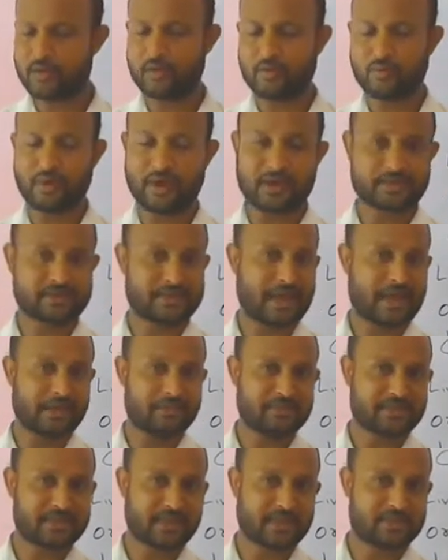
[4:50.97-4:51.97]
whereas
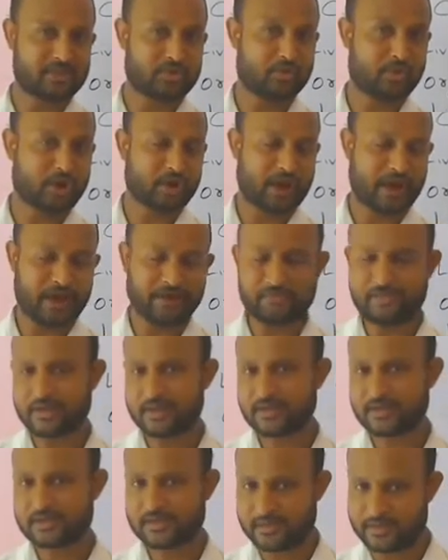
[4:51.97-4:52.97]
animal cells do not have
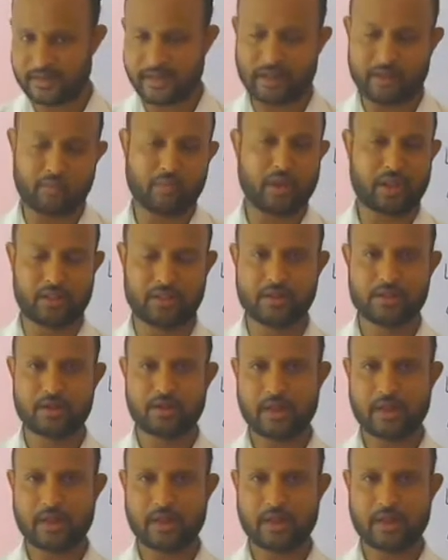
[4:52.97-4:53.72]
cell wall.